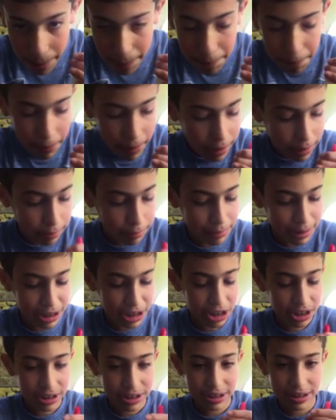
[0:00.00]

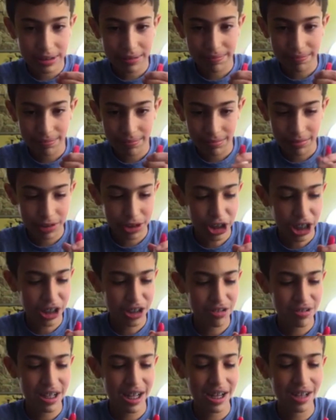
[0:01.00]
millimeters. Should I
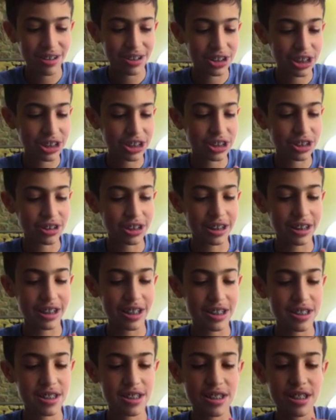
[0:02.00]
do that, or should I just go like
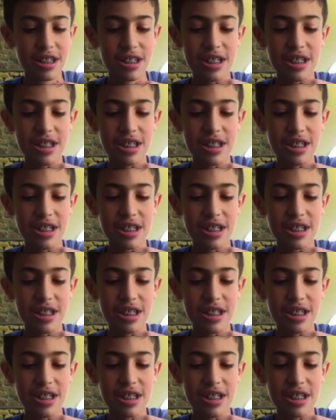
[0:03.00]
this?